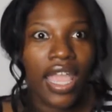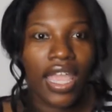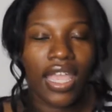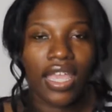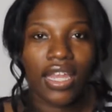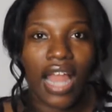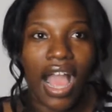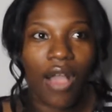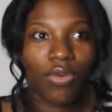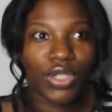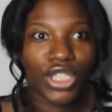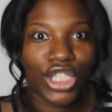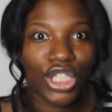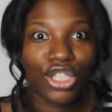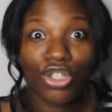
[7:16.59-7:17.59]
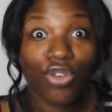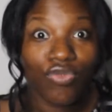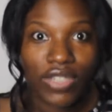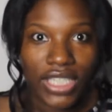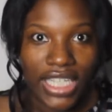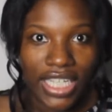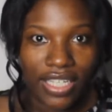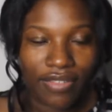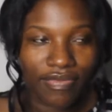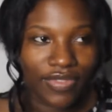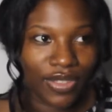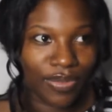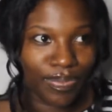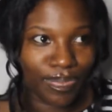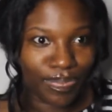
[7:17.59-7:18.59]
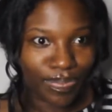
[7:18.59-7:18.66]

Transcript: And I was just so relieved.